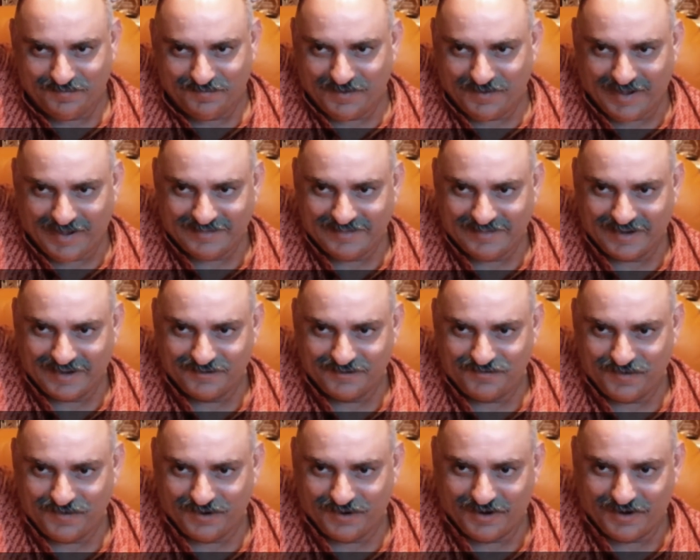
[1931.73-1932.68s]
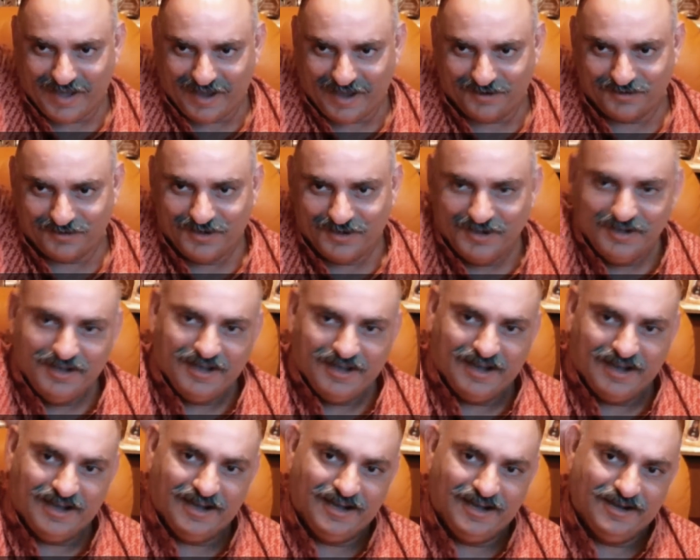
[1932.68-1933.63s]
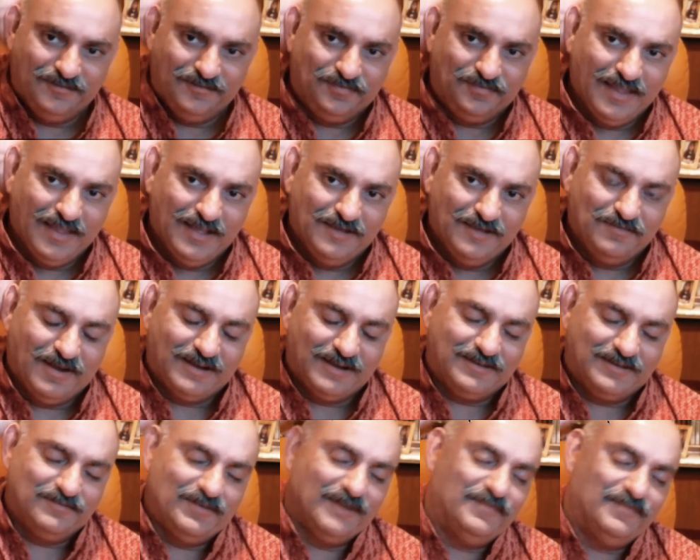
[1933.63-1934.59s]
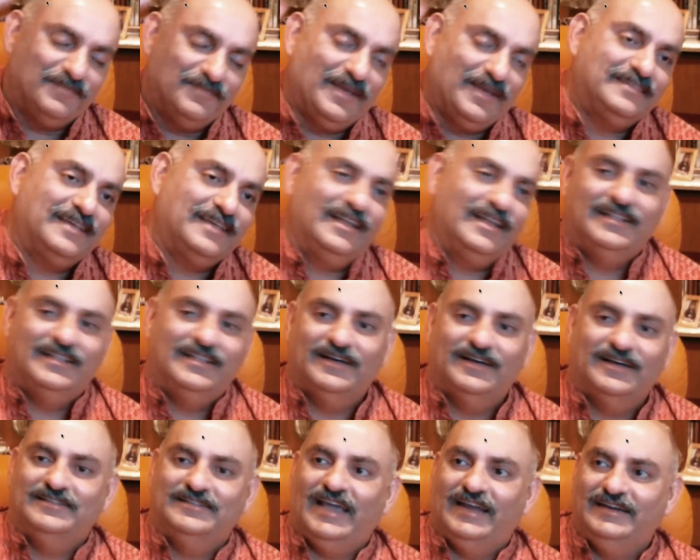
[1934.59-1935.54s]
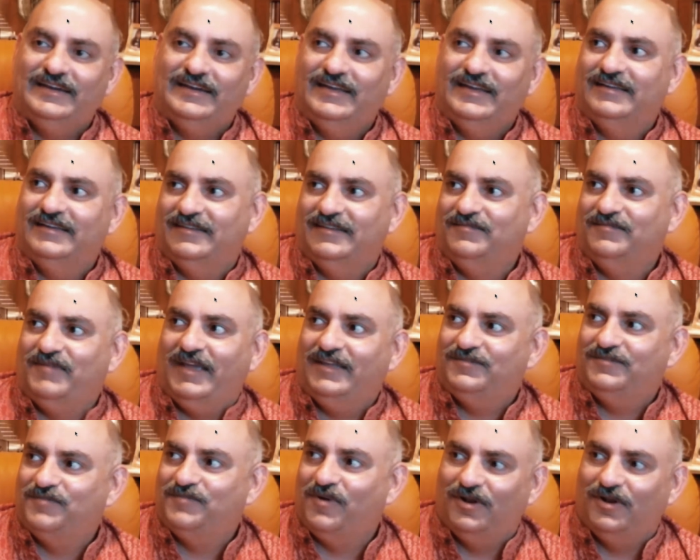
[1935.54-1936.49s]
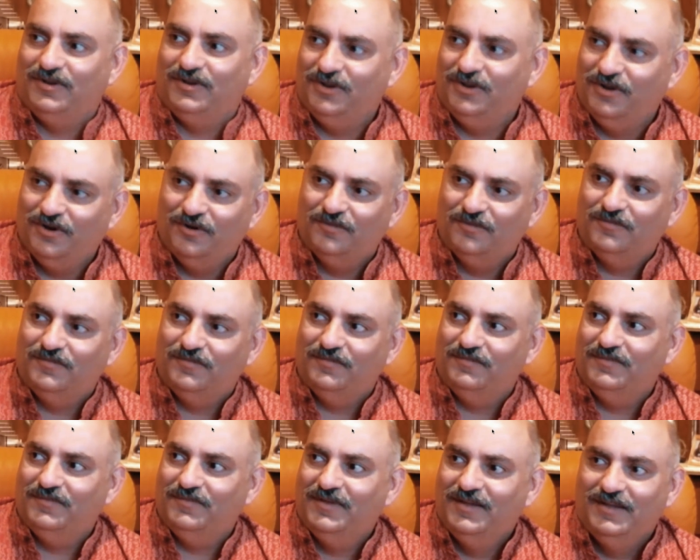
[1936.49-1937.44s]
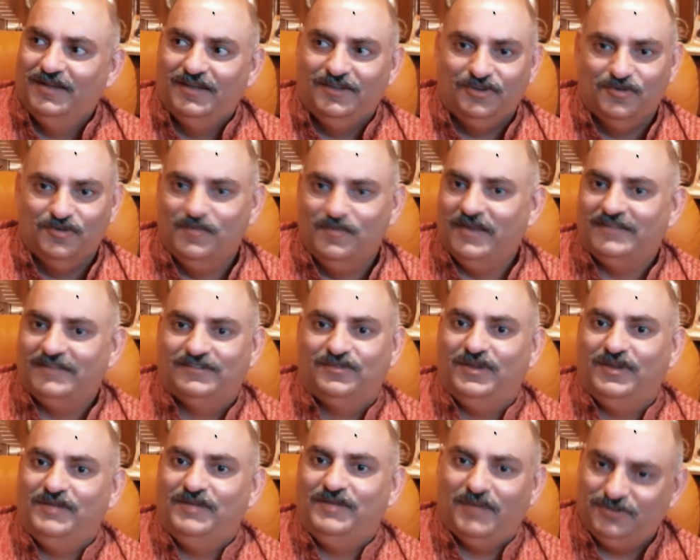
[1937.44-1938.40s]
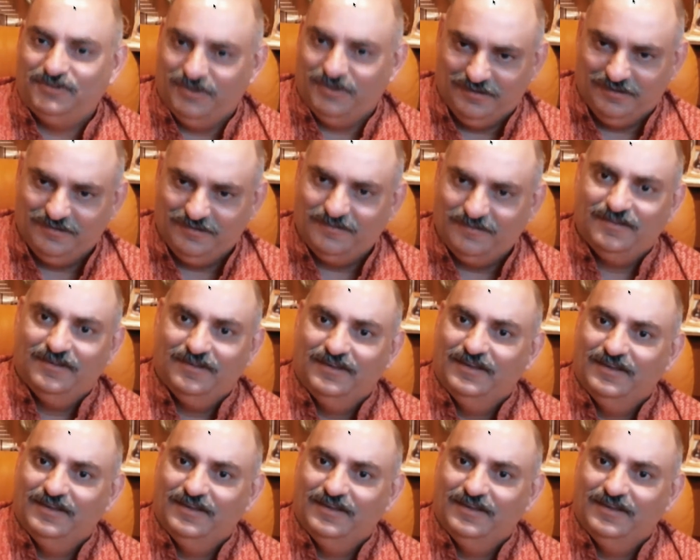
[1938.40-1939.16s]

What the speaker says: But I think they can figure it out. But basically the idea is in baseball, you miss 3 pitches